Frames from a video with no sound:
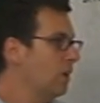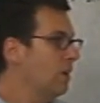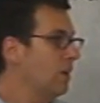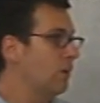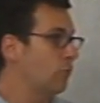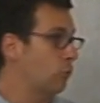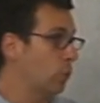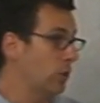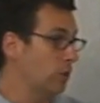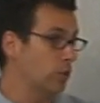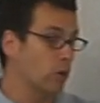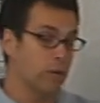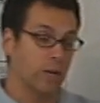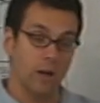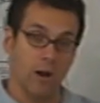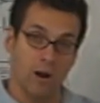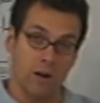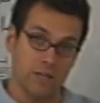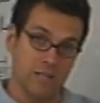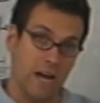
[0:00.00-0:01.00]
If we look
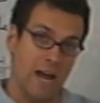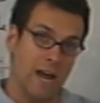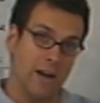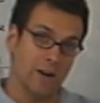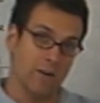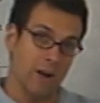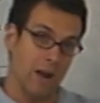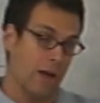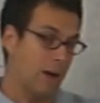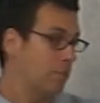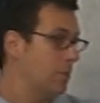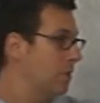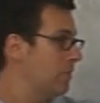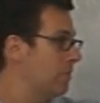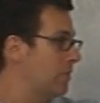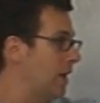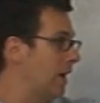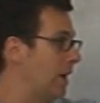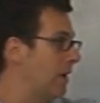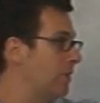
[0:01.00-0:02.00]
at our diagram,
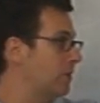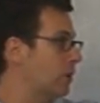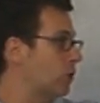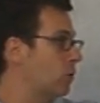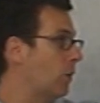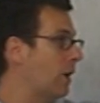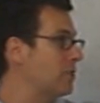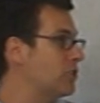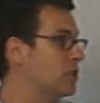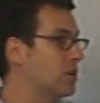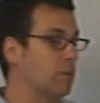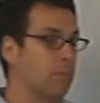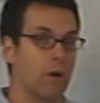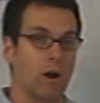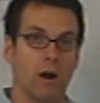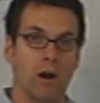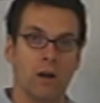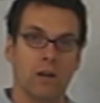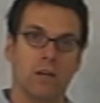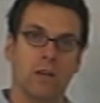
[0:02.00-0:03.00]
then the question
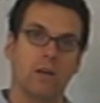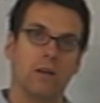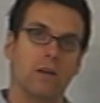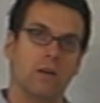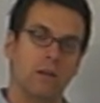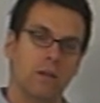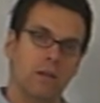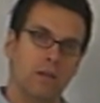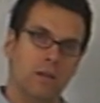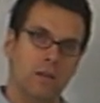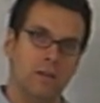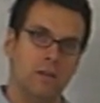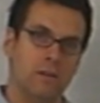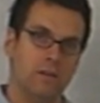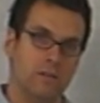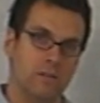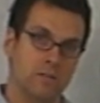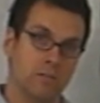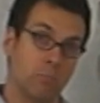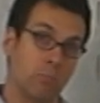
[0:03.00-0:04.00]
mark
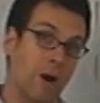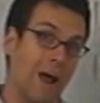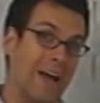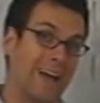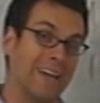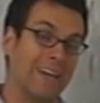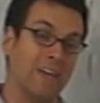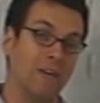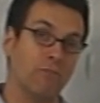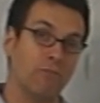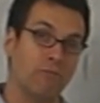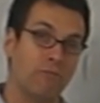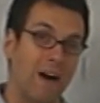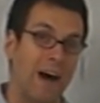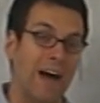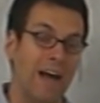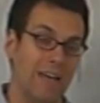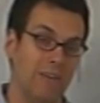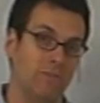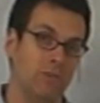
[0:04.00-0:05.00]
is bracketing
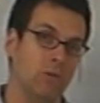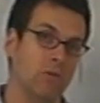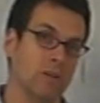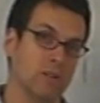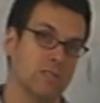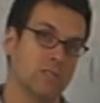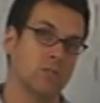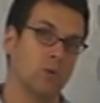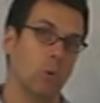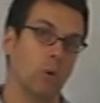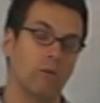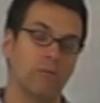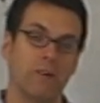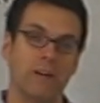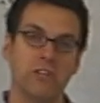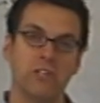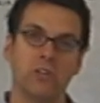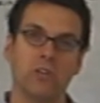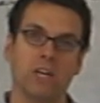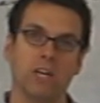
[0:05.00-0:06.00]
5 units. So we're
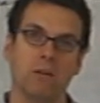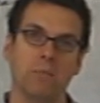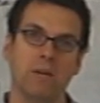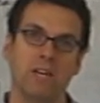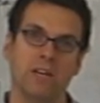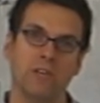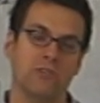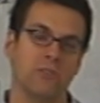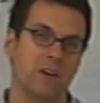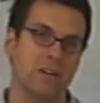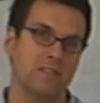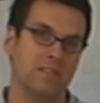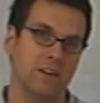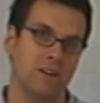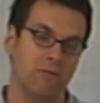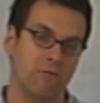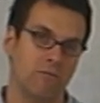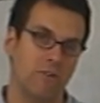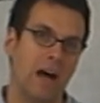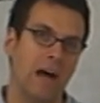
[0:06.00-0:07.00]
eventually going to be interested
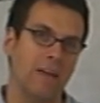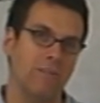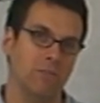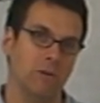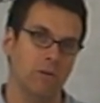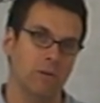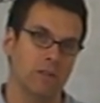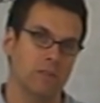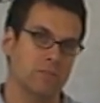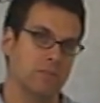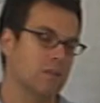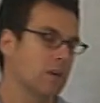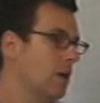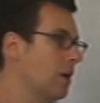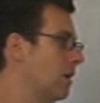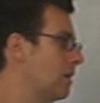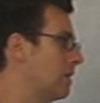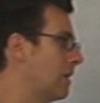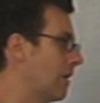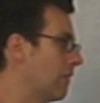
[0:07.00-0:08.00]
in 5 units.
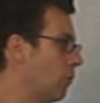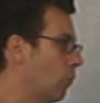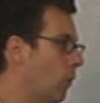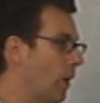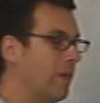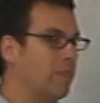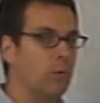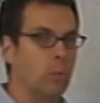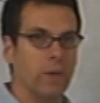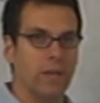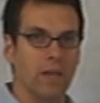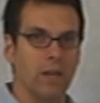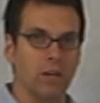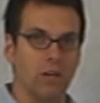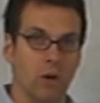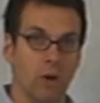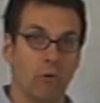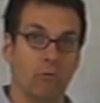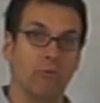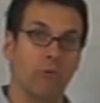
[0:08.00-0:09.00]
Now the way that we can
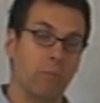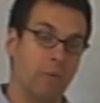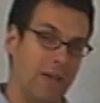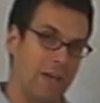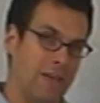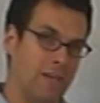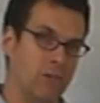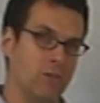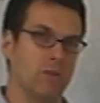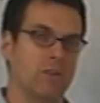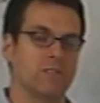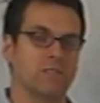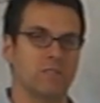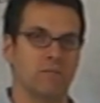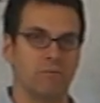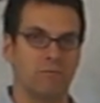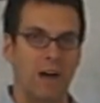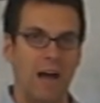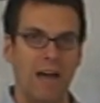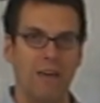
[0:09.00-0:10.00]
go from 8 units to
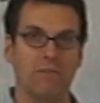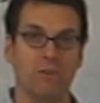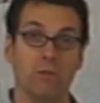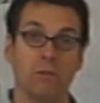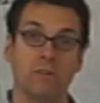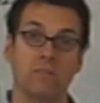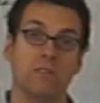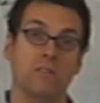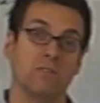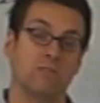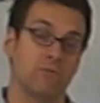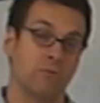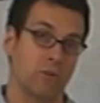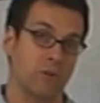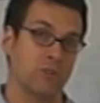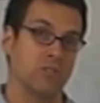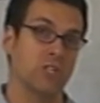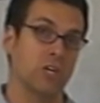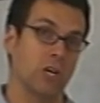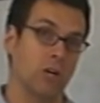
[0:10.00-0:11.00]
5 units is
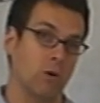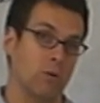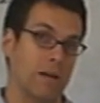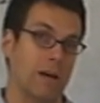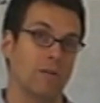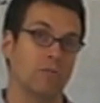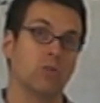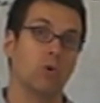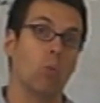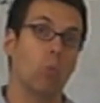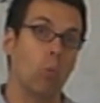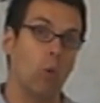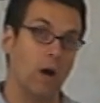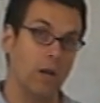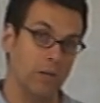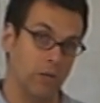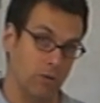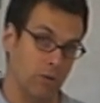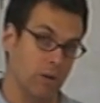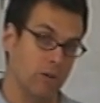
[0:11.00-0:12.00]
first to go down to
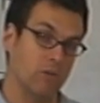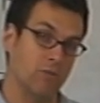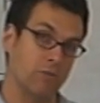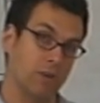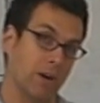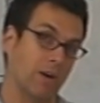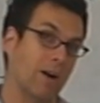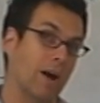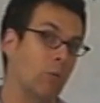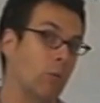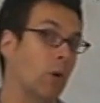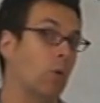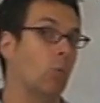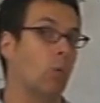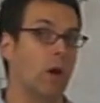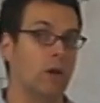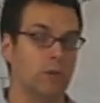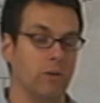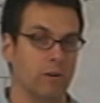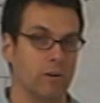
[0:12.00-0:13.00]
1 unit to figure out what
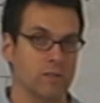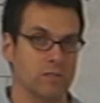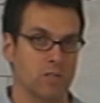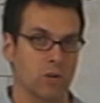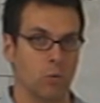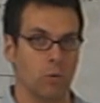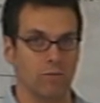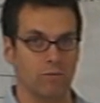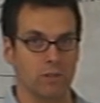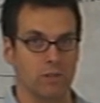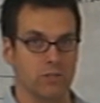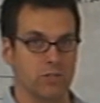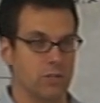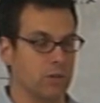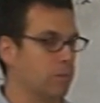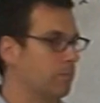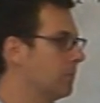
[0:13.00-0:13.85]
1 unit is equivalent to.